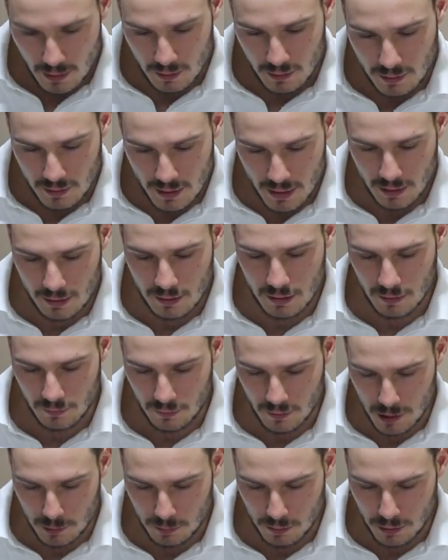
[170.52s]
the second
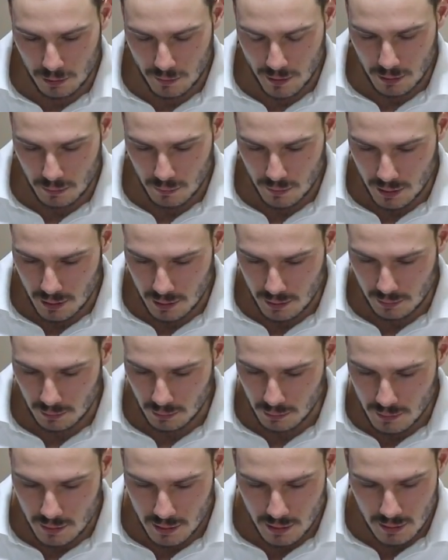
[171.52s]
difference between winners and
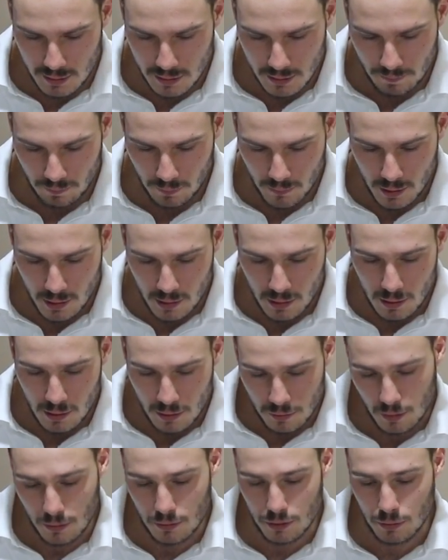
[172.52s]
losers
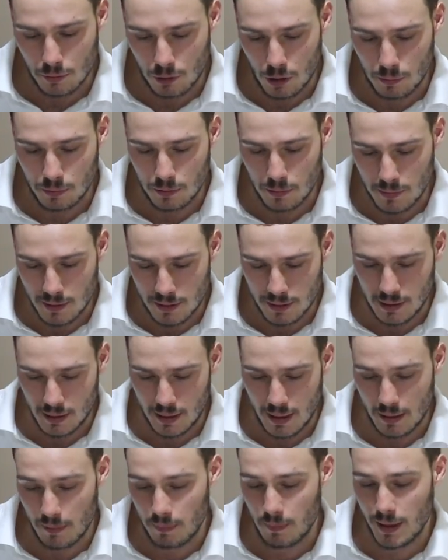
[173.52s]
those who are
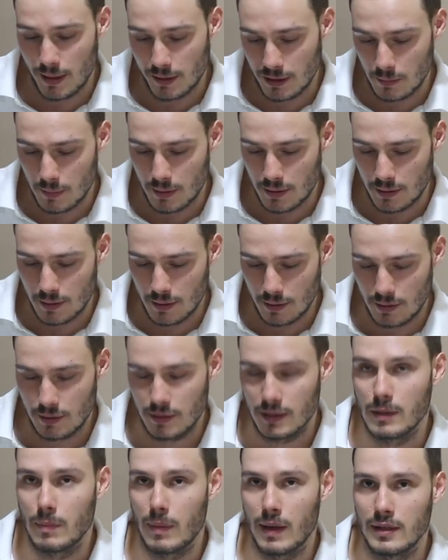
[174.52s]
optimistic and pessimistic.
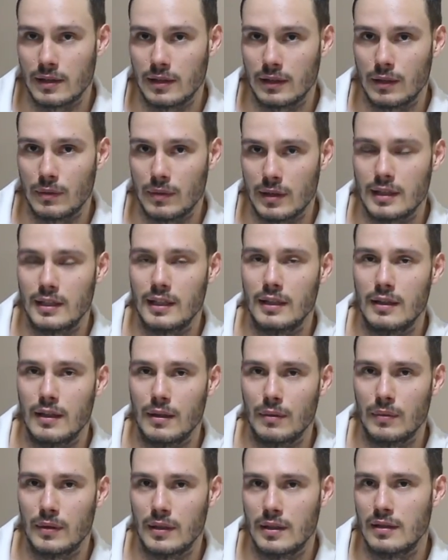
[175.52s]
See, basically, what he said
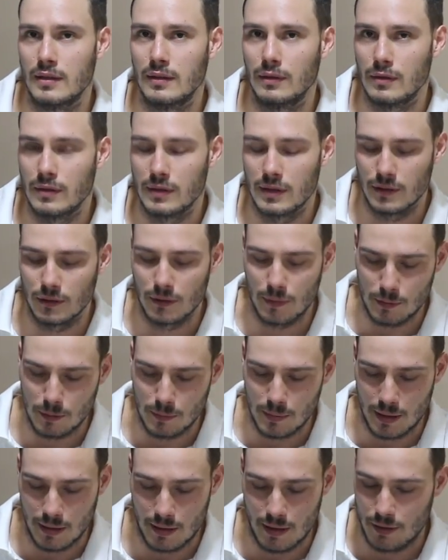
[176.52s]
there winners and losers,
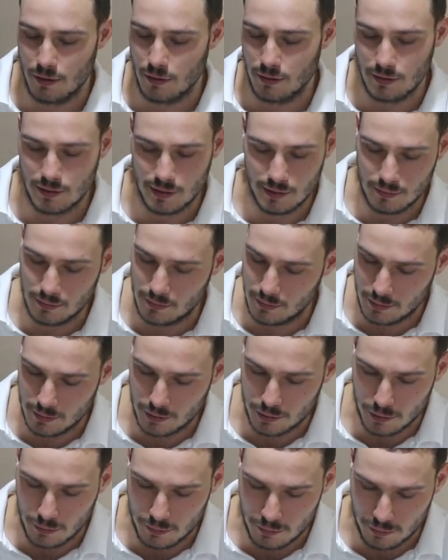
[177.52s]
optimism. And I know this is
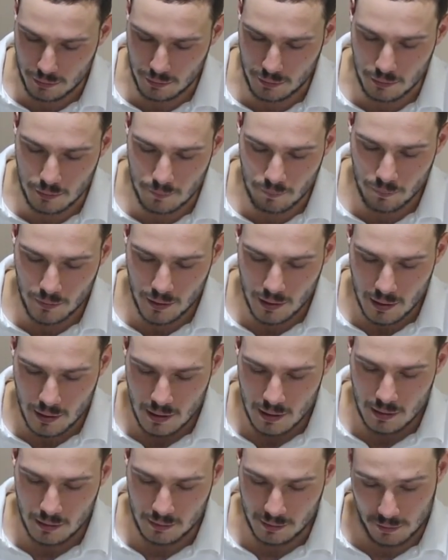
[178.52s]
so true
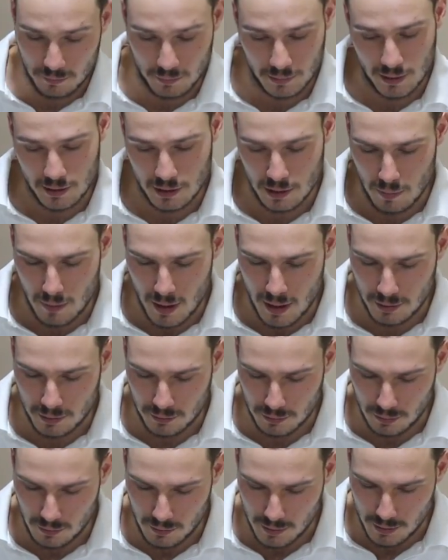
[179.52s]
because it relates to my
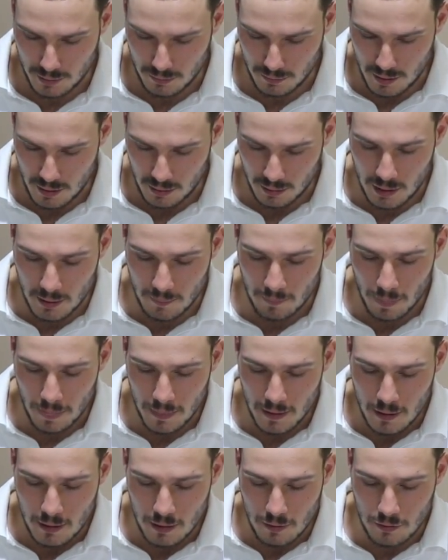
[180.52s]
story as well. Um,
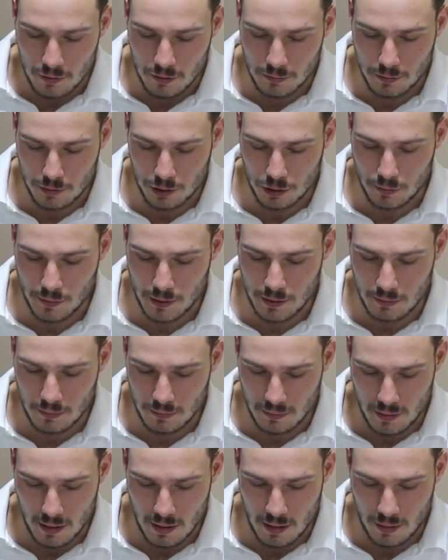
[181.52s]
the difference
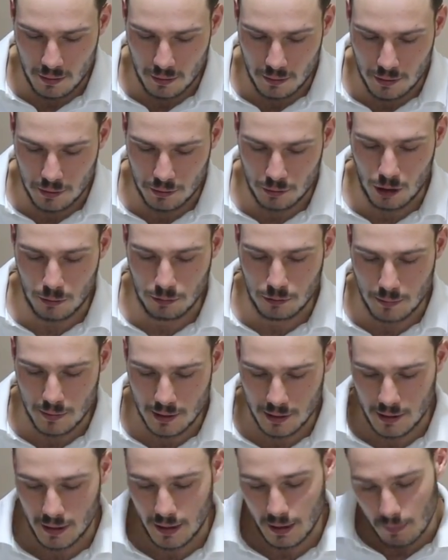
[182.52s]
between uh, those who are
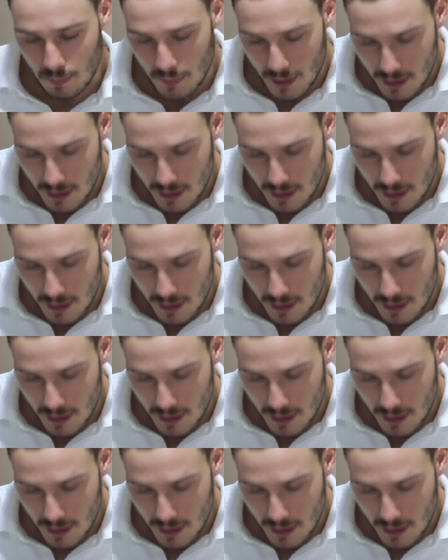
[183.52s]
optimistic and